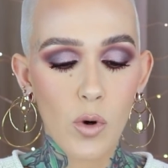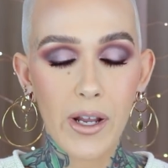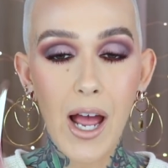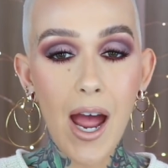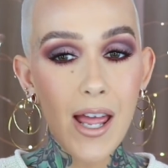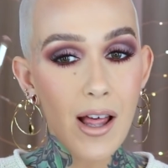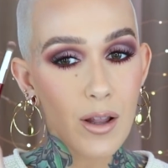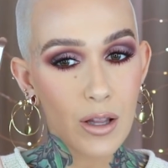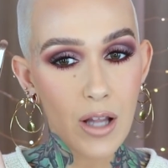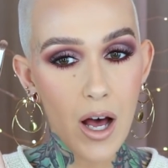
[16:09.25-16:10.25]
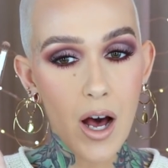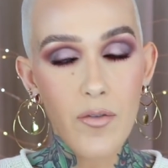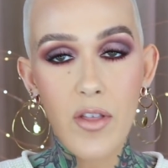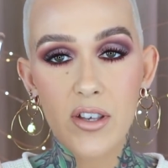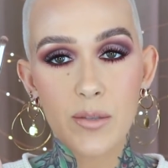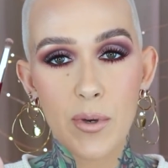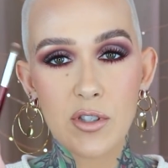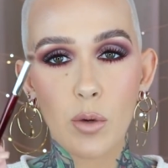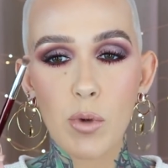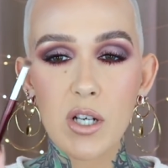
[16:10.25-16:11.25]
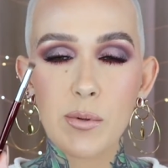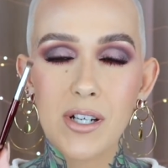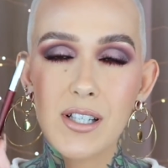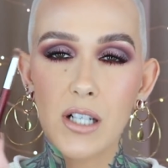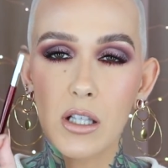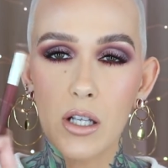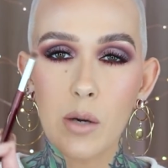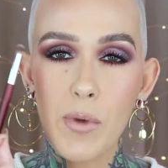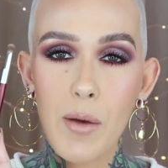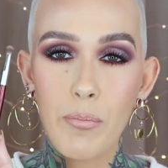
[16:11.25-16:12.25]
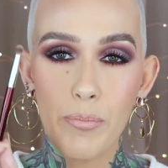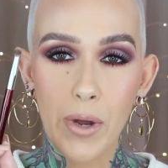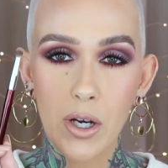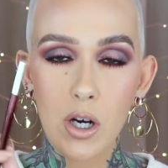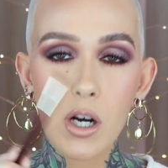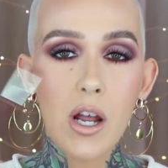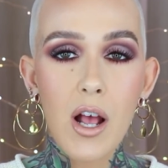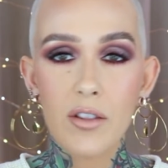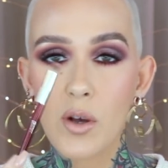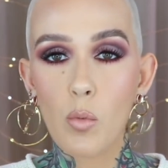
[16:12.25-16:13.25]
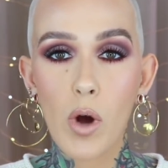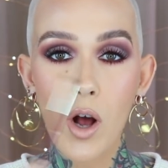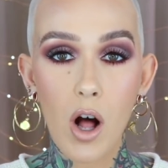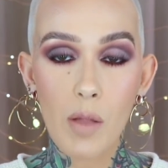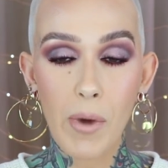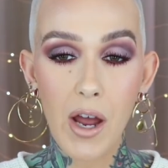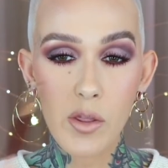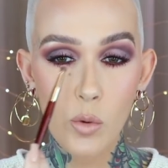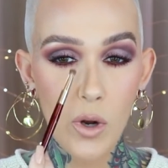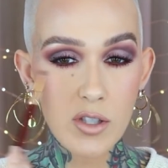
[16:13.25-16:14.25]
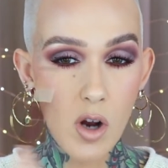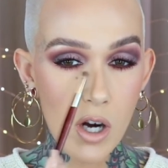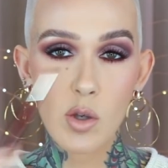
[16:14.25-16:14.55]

Like I love this pencil brush because it's a little bit bigger than what all my other ones are.